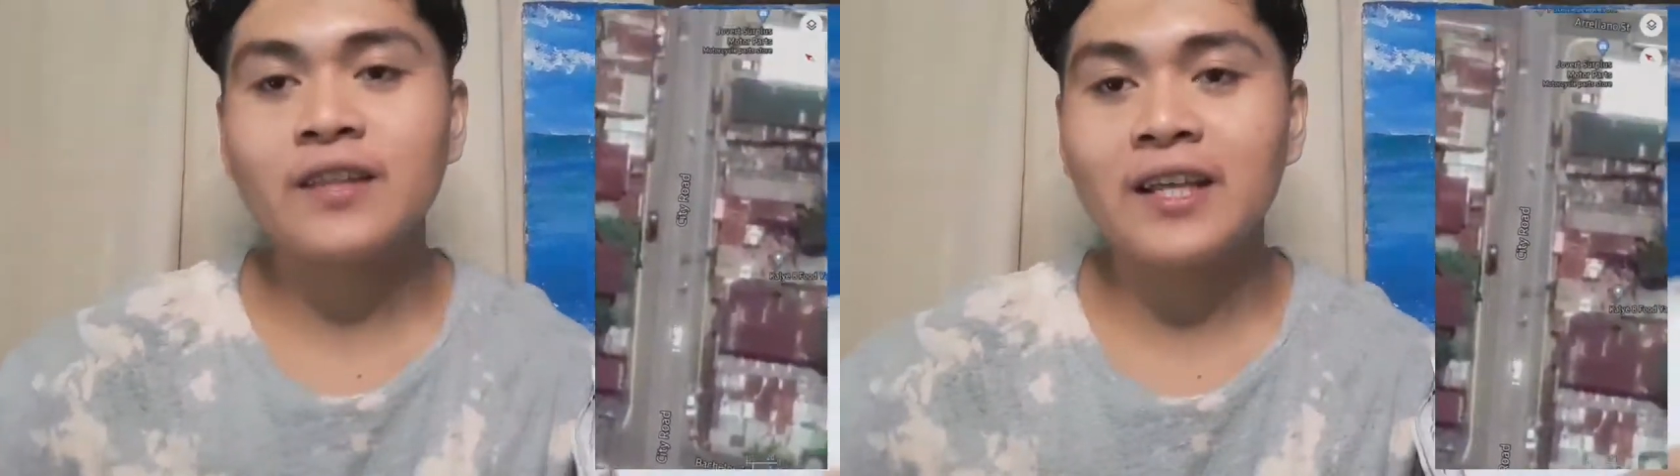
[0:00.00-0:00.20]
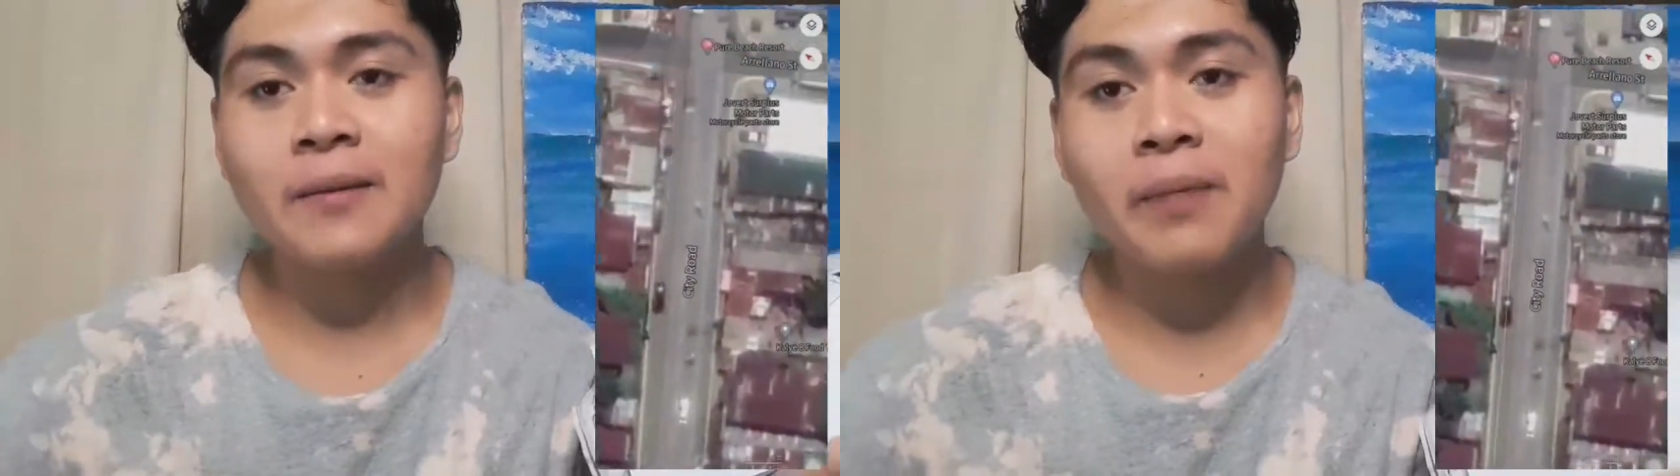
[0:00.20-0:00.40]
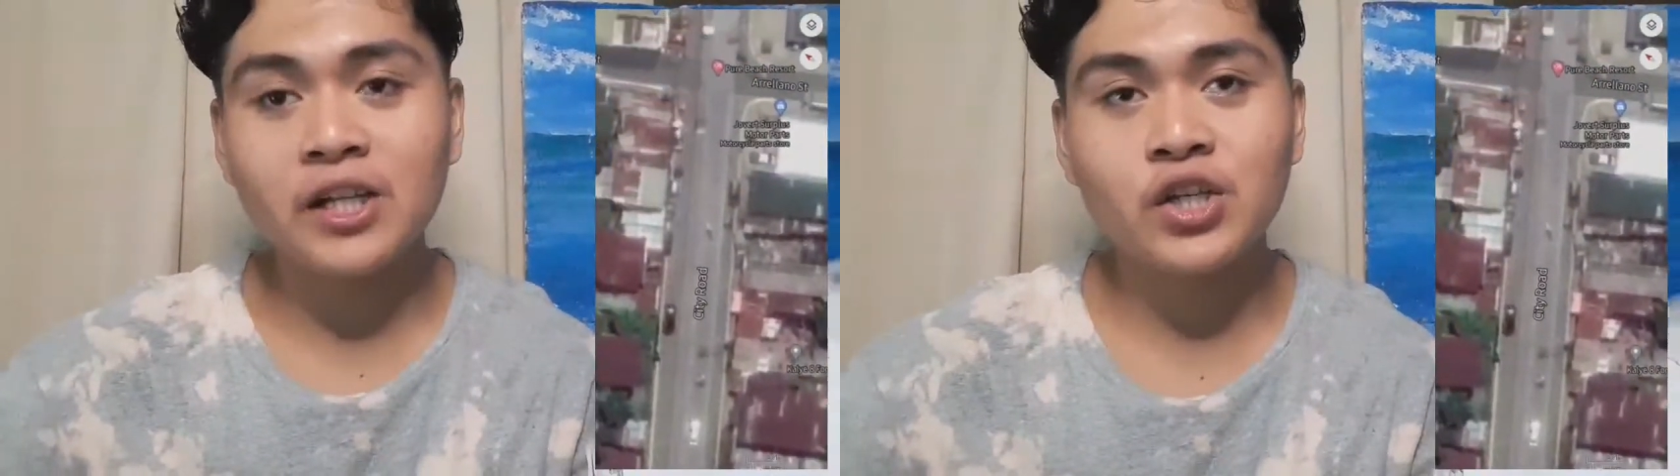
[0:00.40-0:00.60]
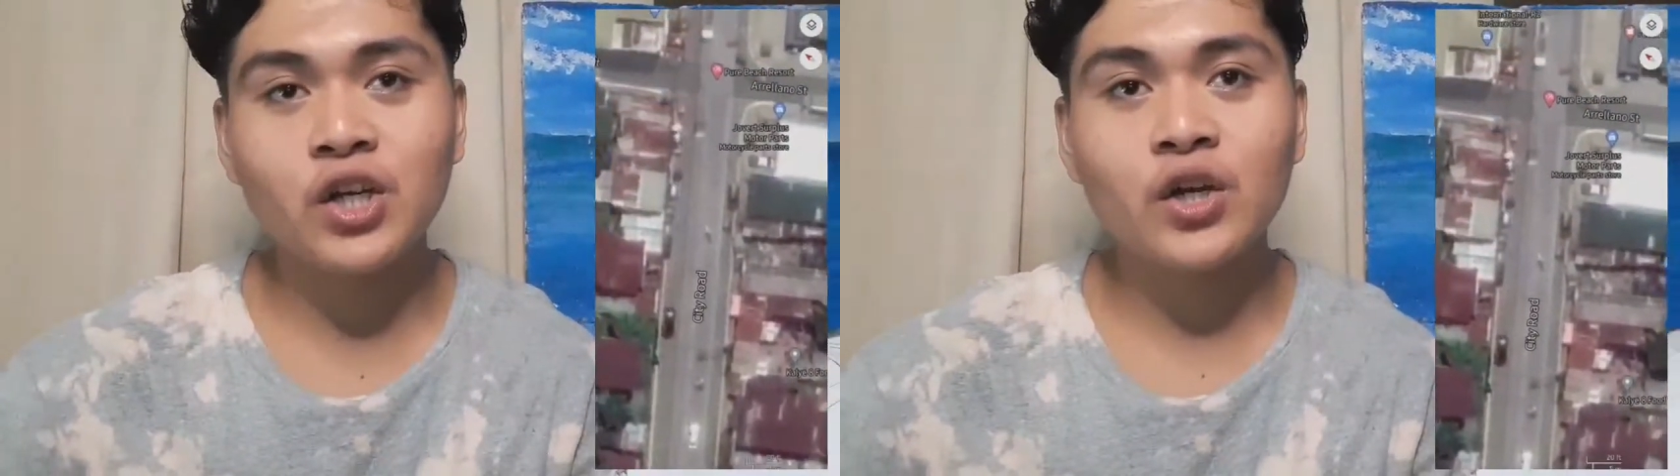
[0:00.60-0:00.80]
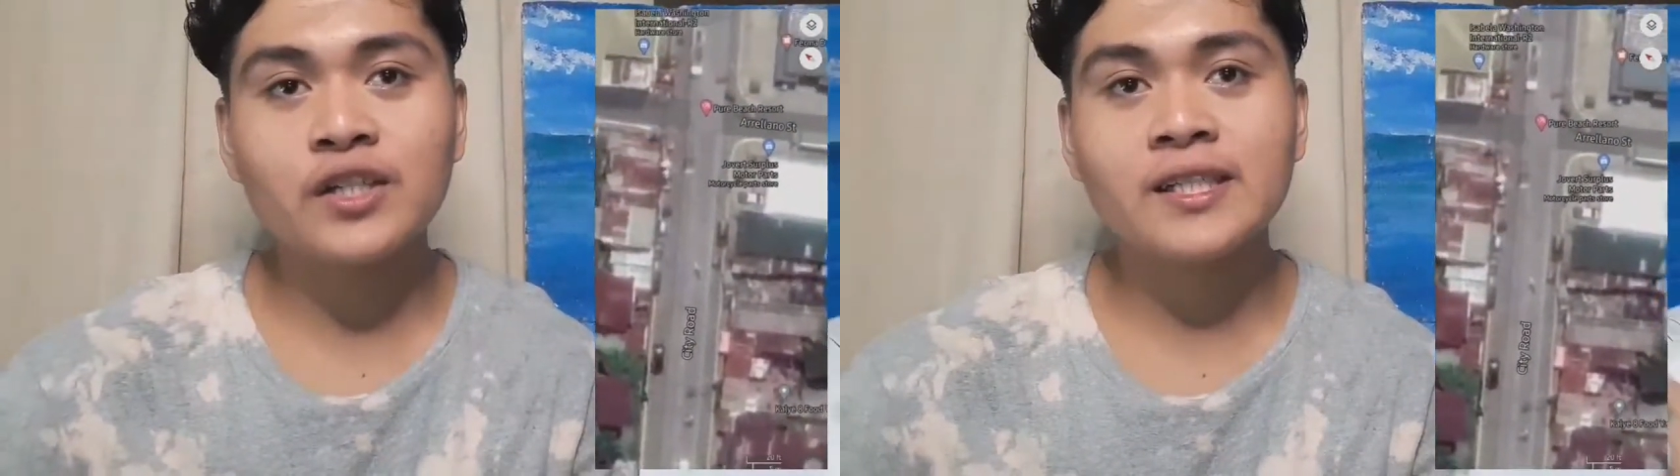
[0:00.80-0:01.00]
the
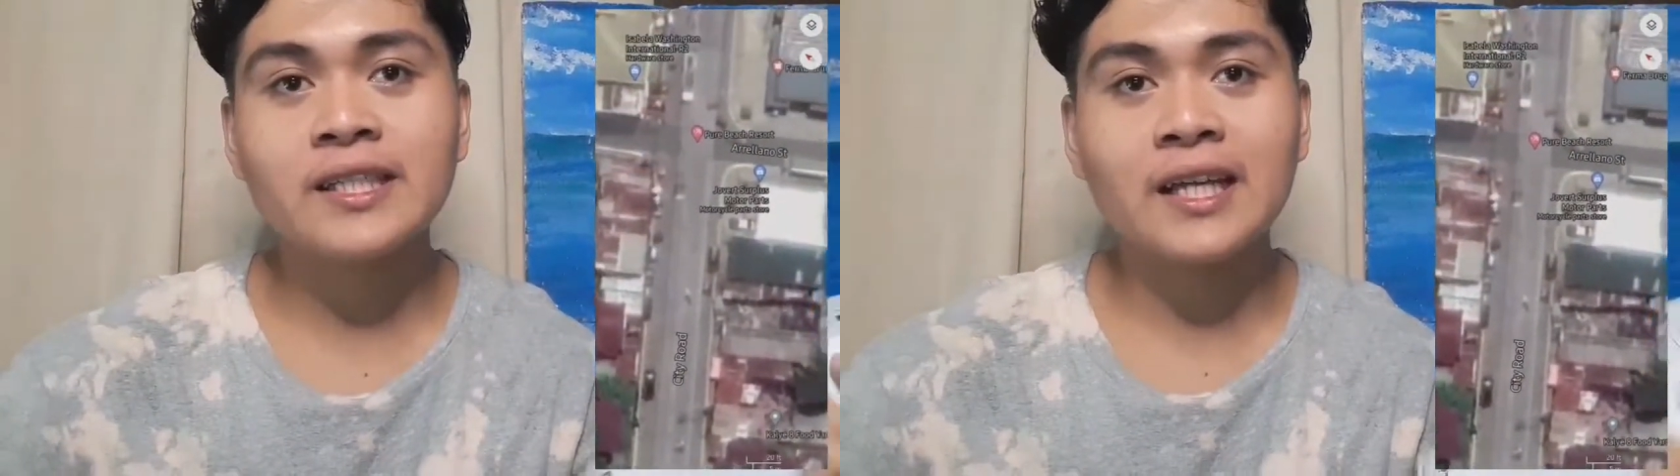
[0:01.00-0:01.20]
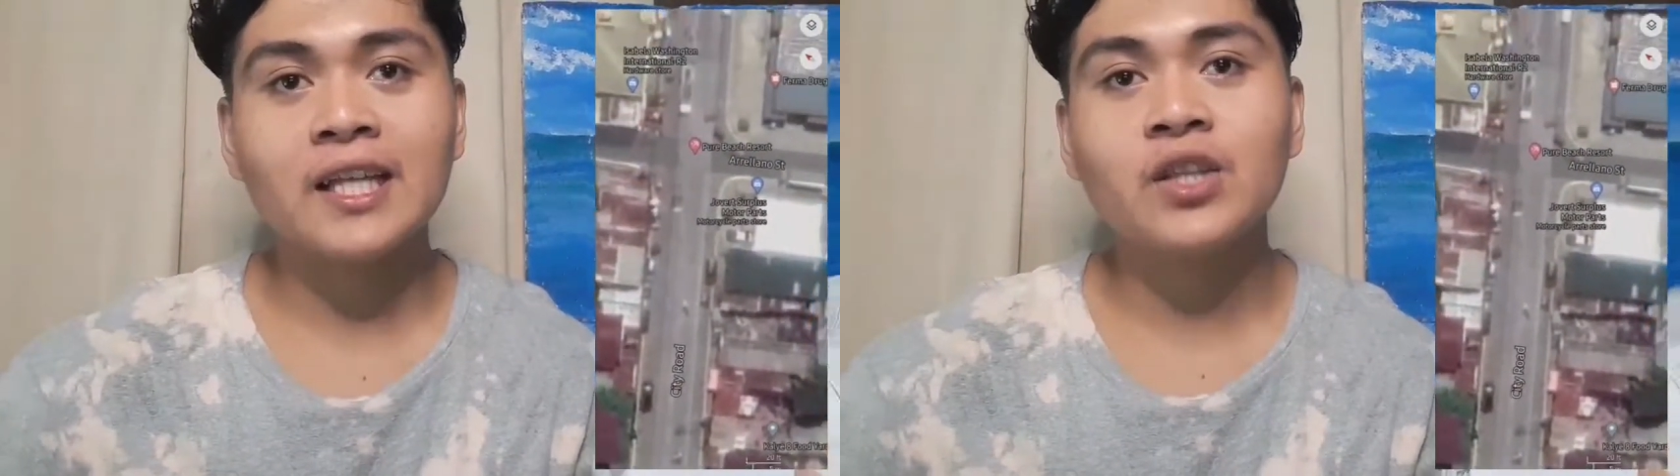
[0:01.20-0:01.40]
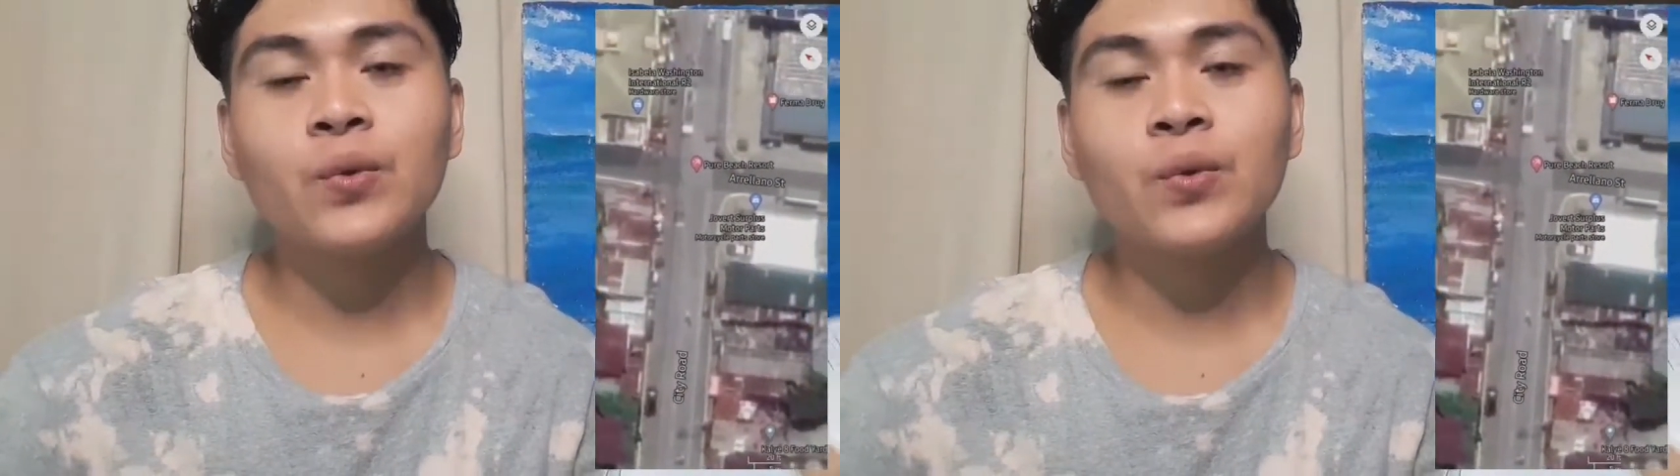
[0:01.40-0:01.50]
Bachelor Street,